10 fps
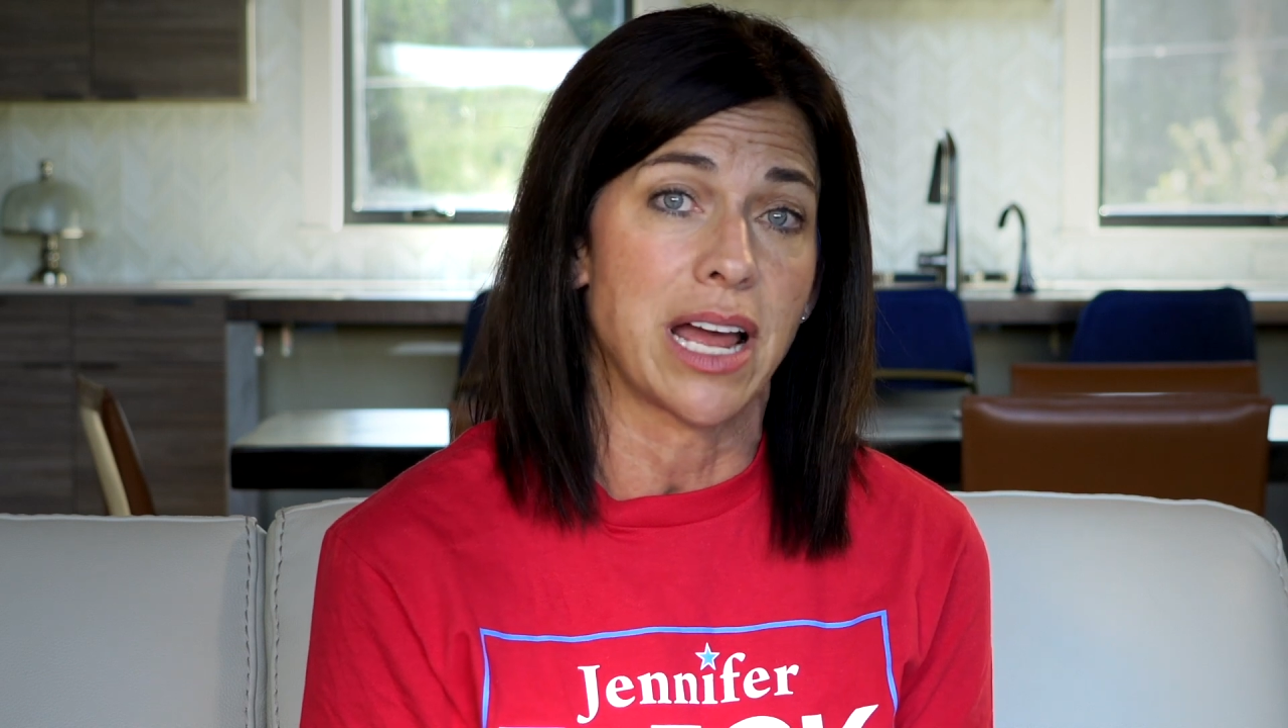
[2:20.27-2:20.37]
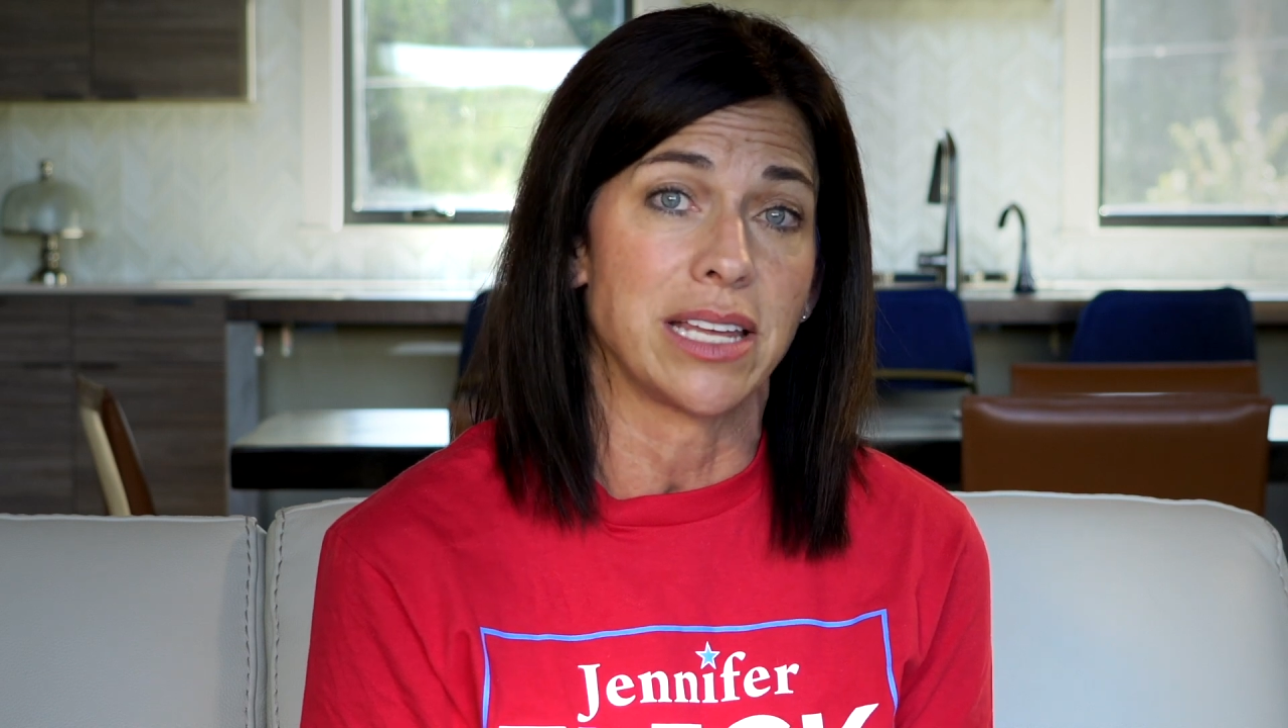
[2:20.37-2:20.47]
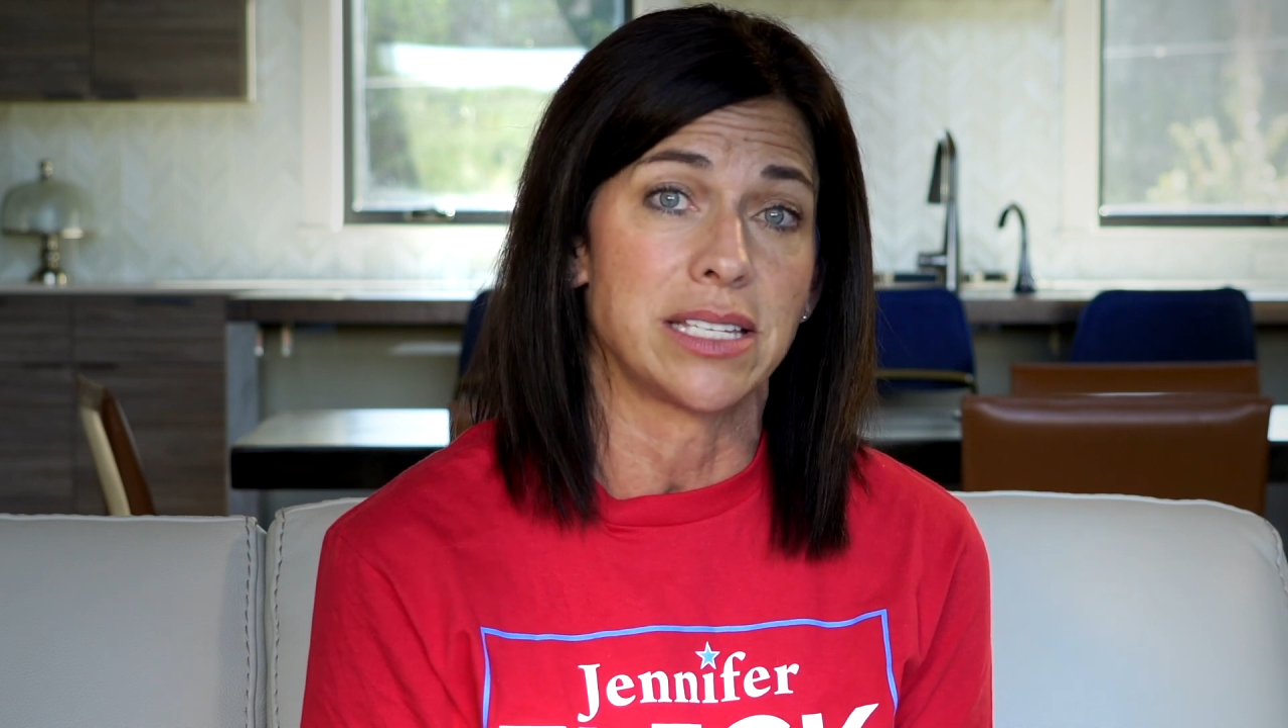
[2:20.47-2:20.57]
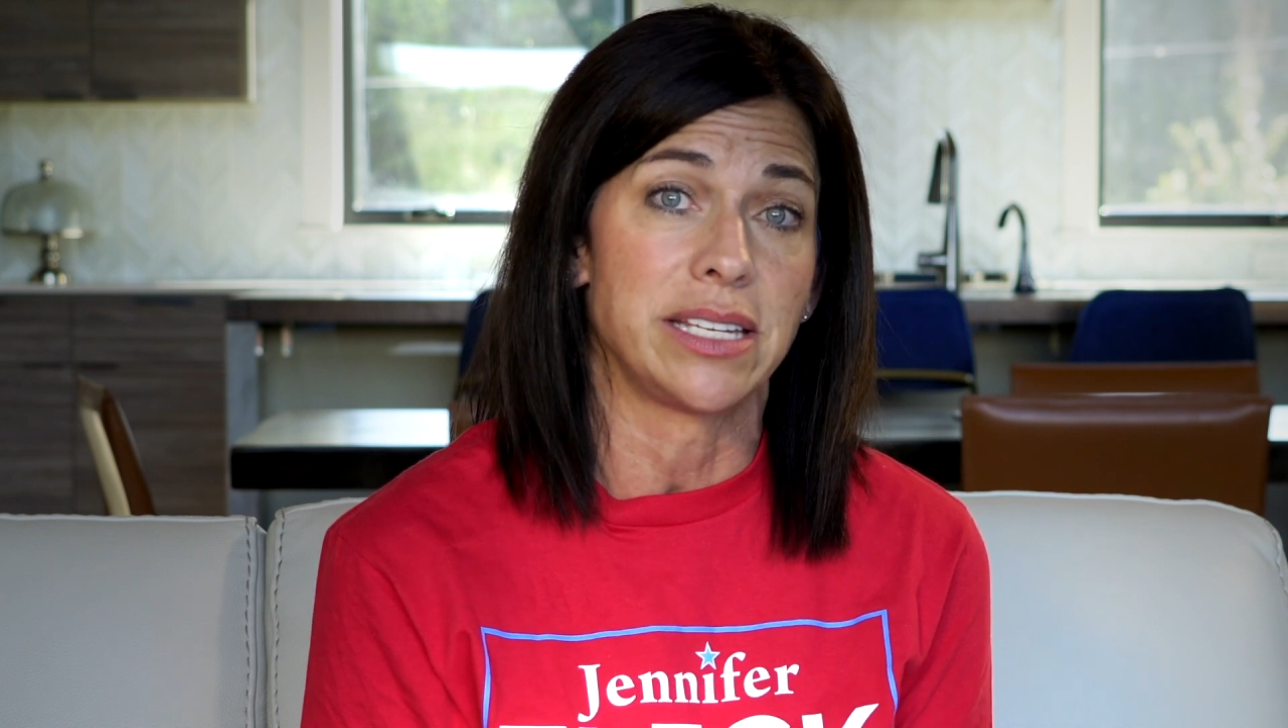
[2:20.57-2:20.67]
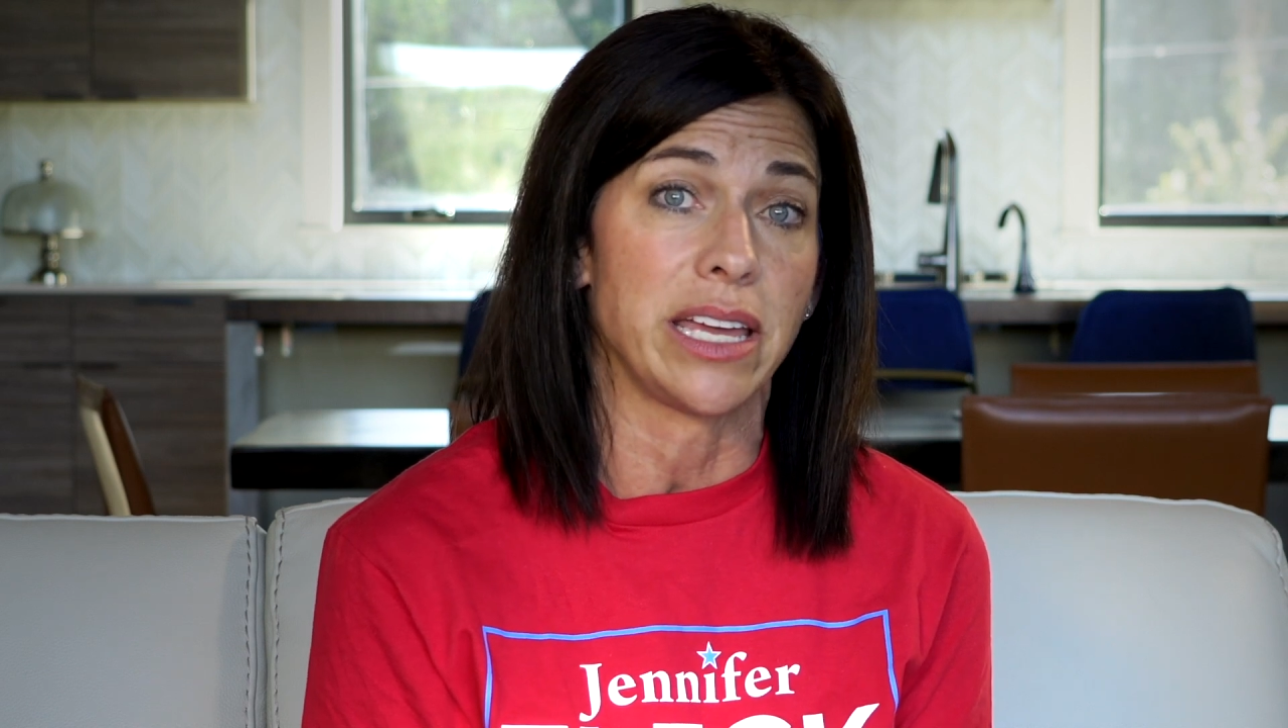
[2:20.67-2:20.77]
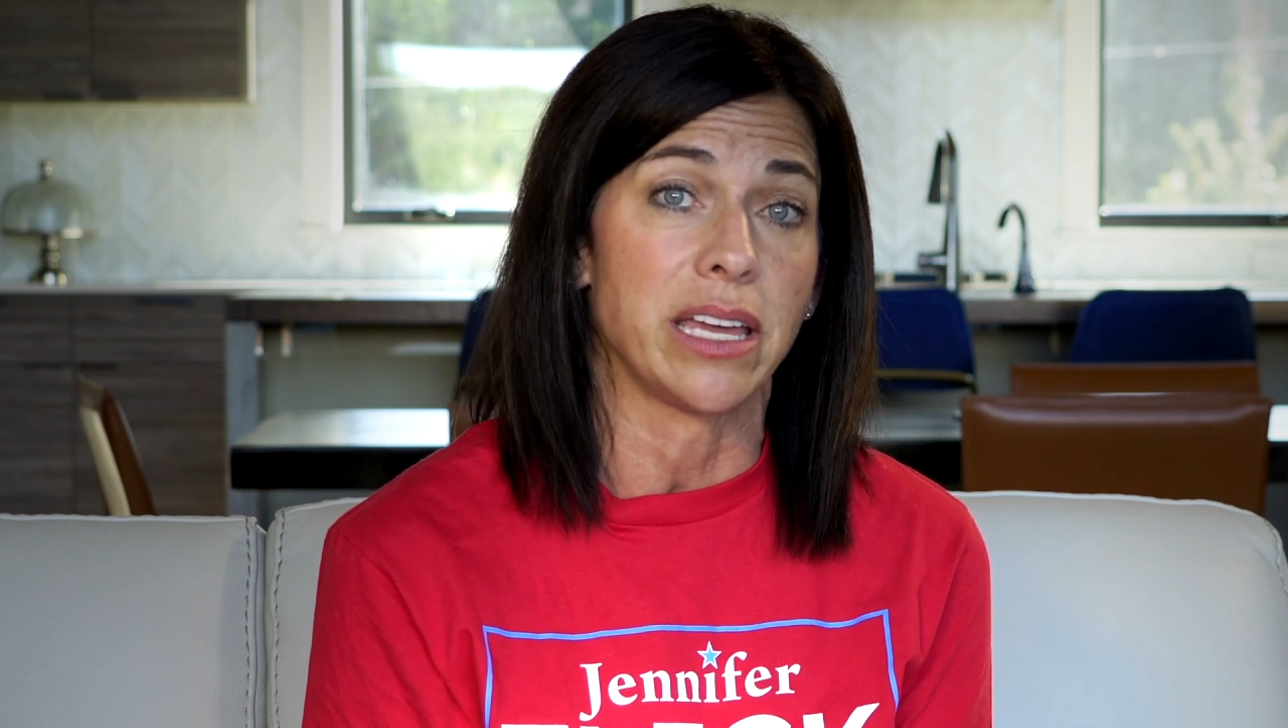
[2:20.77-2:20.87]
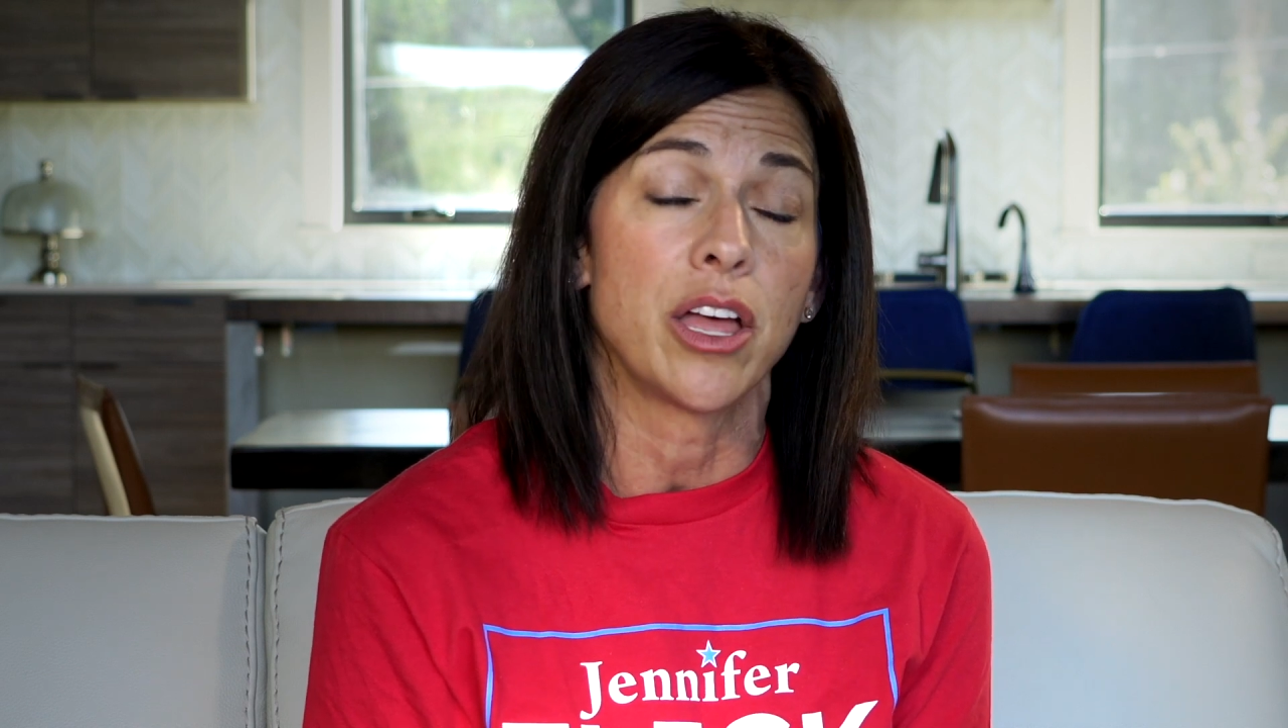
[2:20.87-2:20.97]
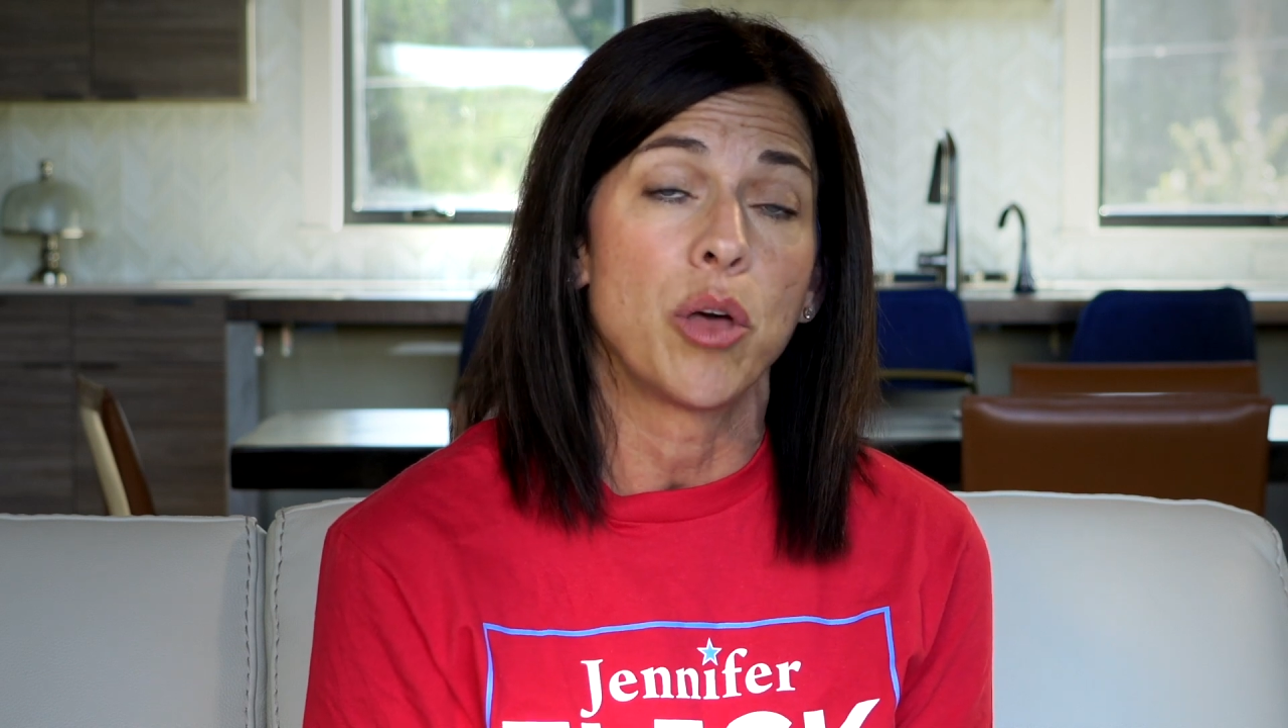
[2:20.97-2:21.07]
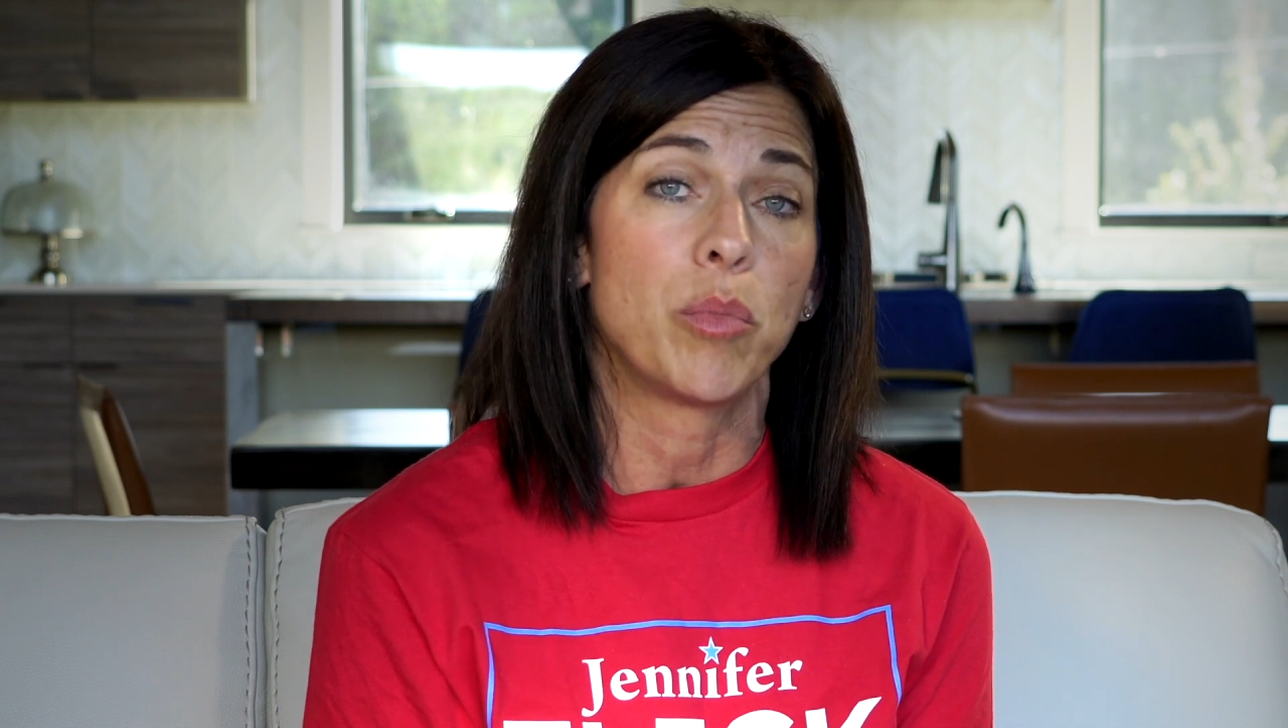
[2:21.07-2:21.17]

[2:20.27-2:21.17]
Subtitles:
ISD,